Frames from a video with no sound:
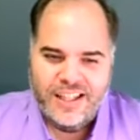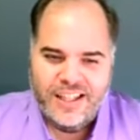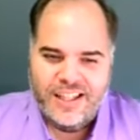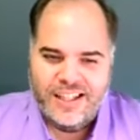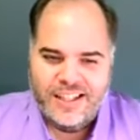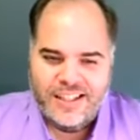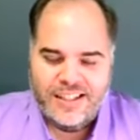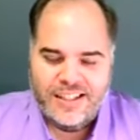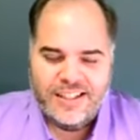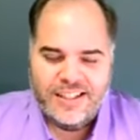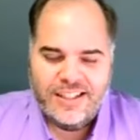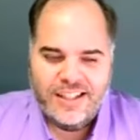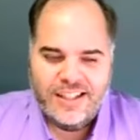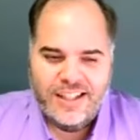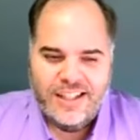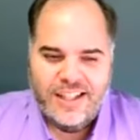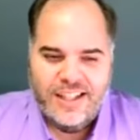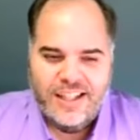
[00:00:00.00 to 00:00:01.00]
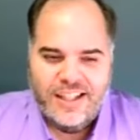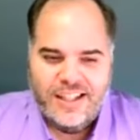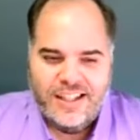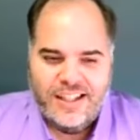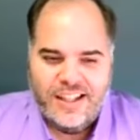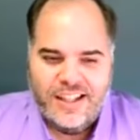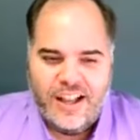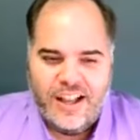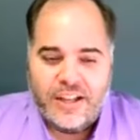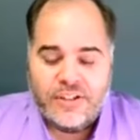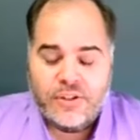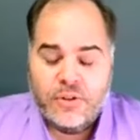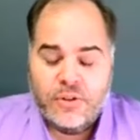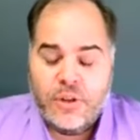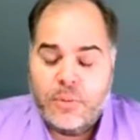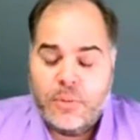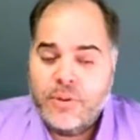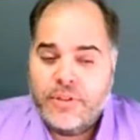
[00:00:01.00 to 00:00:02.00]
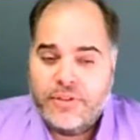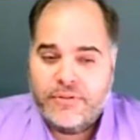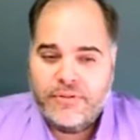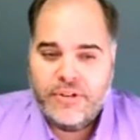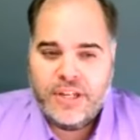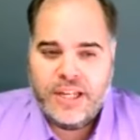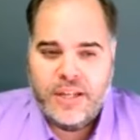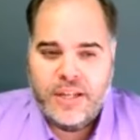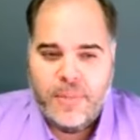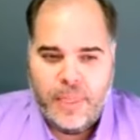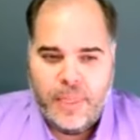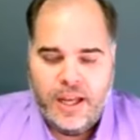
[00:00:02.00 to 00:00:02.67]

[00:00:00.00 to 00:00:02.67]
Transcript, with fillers: All right. So number 3,